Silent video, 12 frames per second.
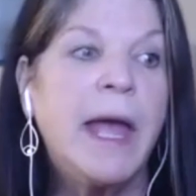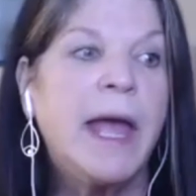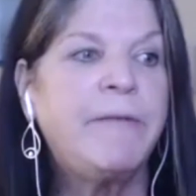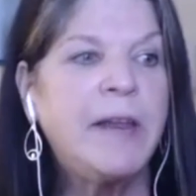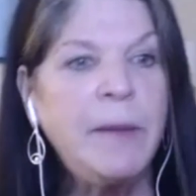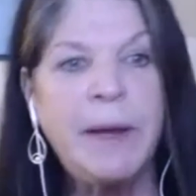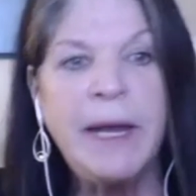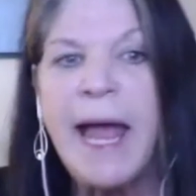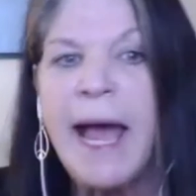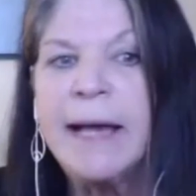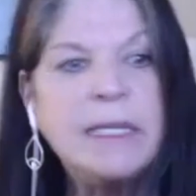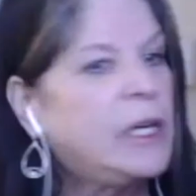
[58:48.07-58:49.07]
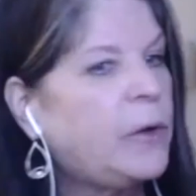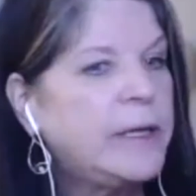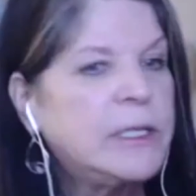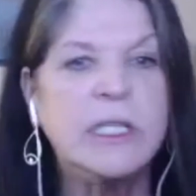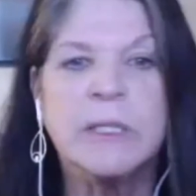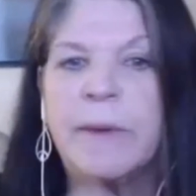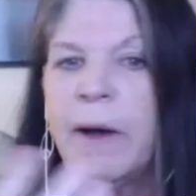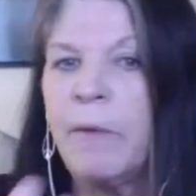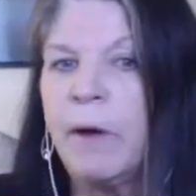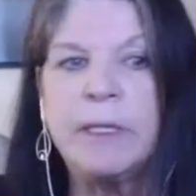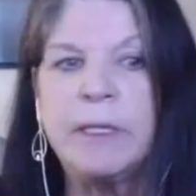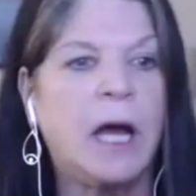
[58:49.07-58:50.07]
If anybody has any questions about
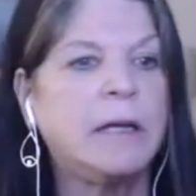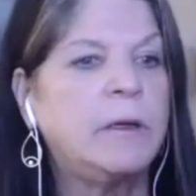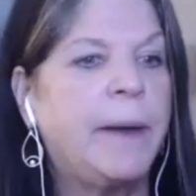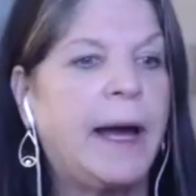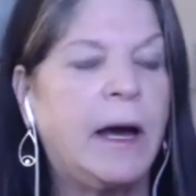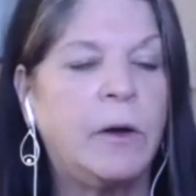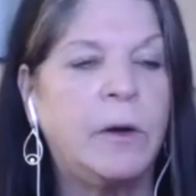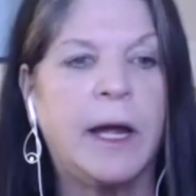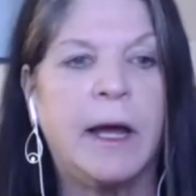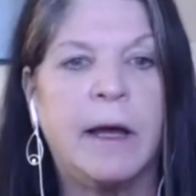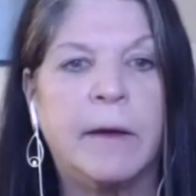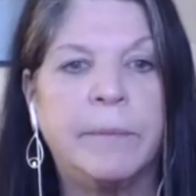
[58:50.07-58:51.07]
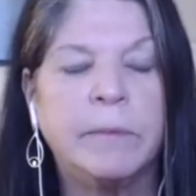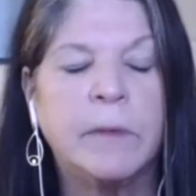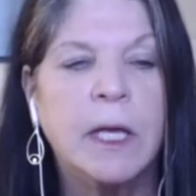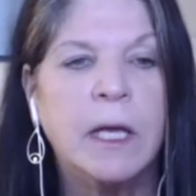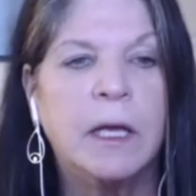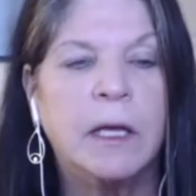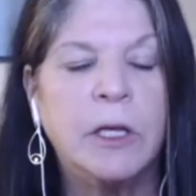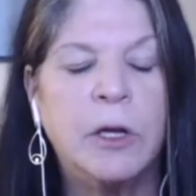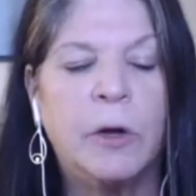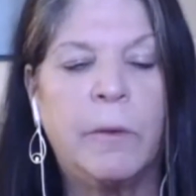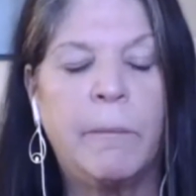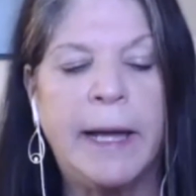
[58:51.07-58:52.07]
what we talked about,
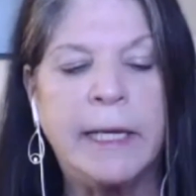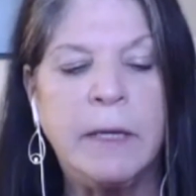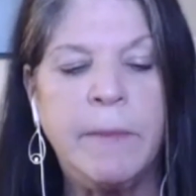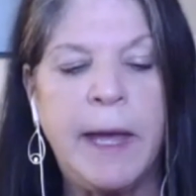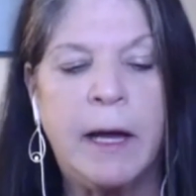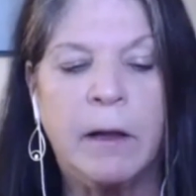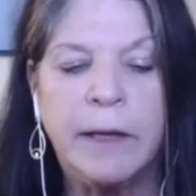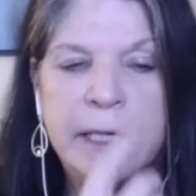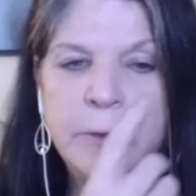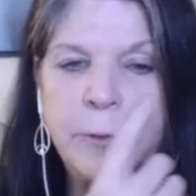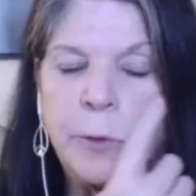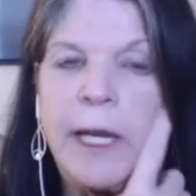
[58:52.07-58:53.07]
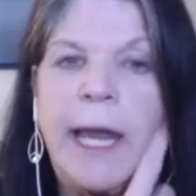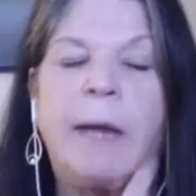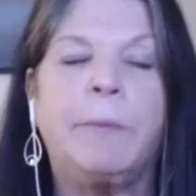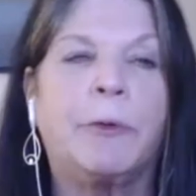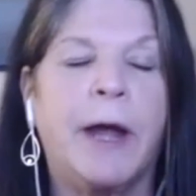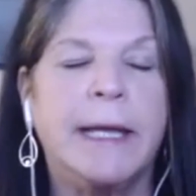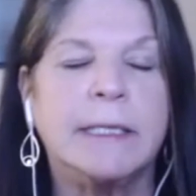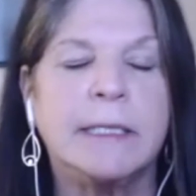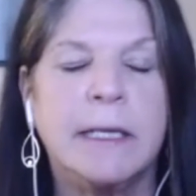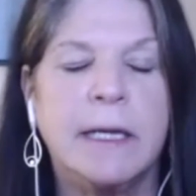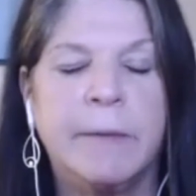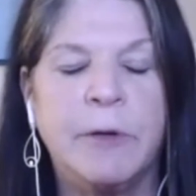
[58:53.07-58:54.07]
my email is
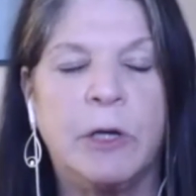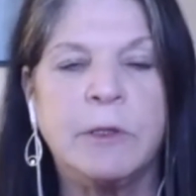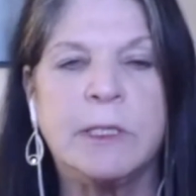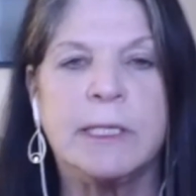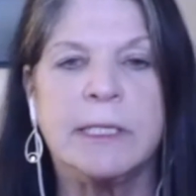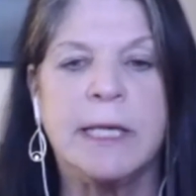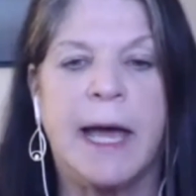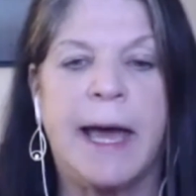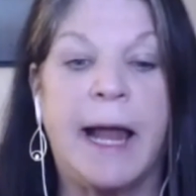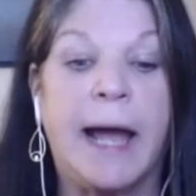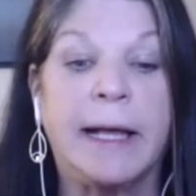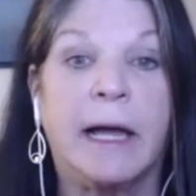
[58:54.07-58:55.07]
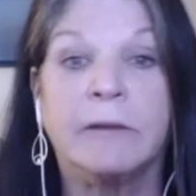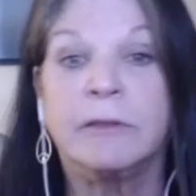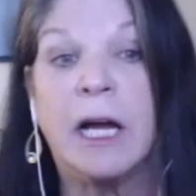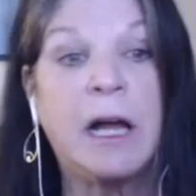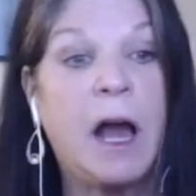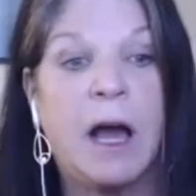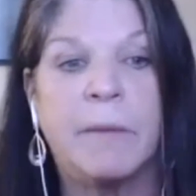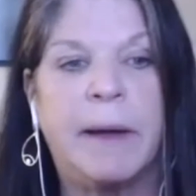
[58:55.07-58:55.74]
renebrenthypnosis@icloud.com.